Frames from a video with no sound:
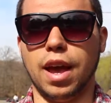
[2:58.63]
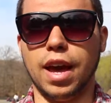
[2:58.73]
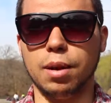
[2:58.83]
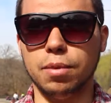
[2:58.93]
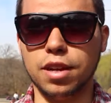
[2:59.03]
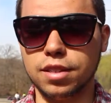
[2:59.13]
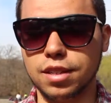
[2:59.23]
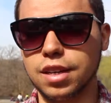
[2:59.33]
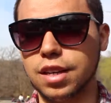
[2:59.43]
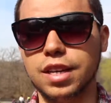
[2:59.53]

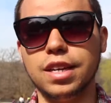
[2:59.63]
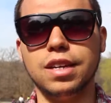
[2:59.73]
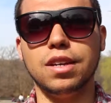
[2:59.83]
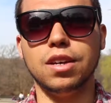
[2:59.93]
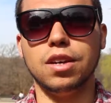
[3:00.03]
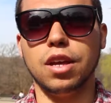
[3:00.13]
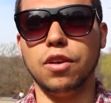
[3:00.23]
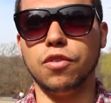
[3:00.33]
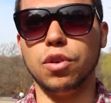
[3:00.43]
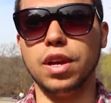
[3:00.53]
Animalistically,
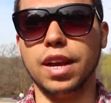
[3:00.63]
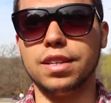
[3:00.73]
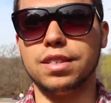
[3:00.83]
if you look at